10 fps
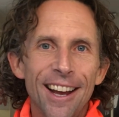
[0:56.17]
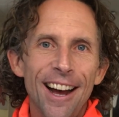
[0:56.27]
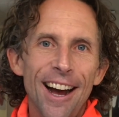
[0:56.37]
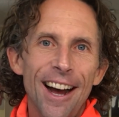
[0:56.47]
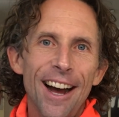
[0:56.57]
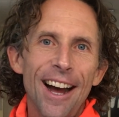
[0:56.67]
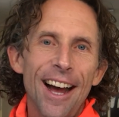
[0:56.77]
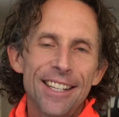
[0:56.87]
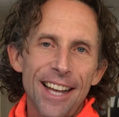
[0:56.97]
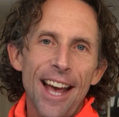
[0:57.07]

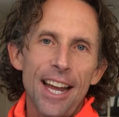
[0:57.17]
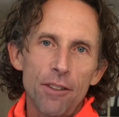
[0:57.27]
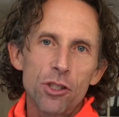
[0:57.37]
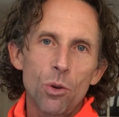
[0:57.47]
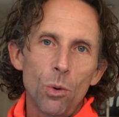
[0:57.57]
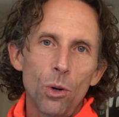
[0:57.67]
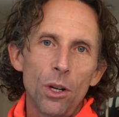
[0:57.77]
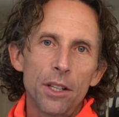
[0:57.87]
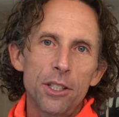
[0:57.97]
as a head of school